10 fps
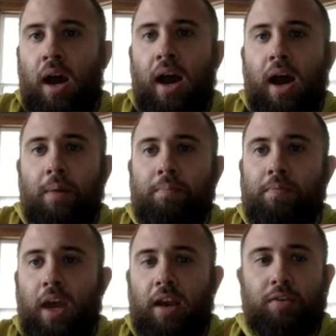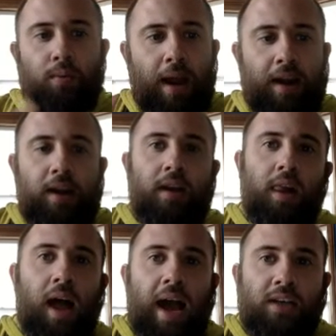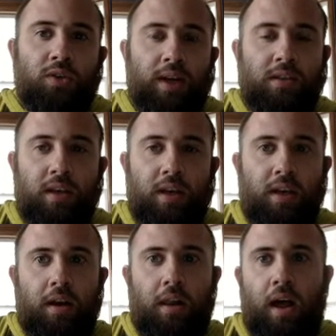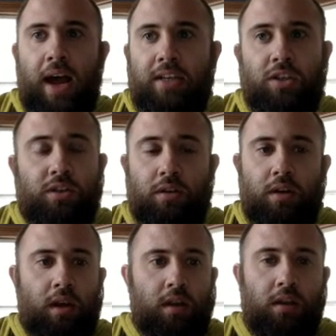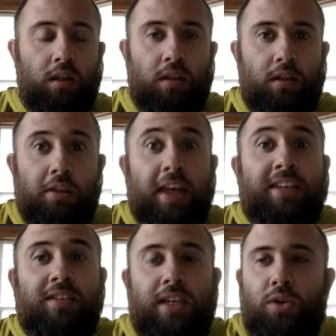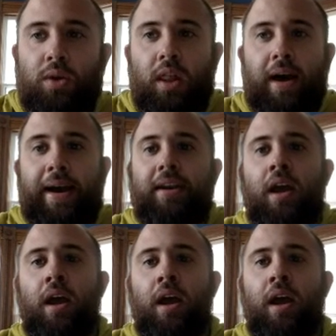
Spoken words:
I'd be writing a lot, translating a lot, just listening to a lot.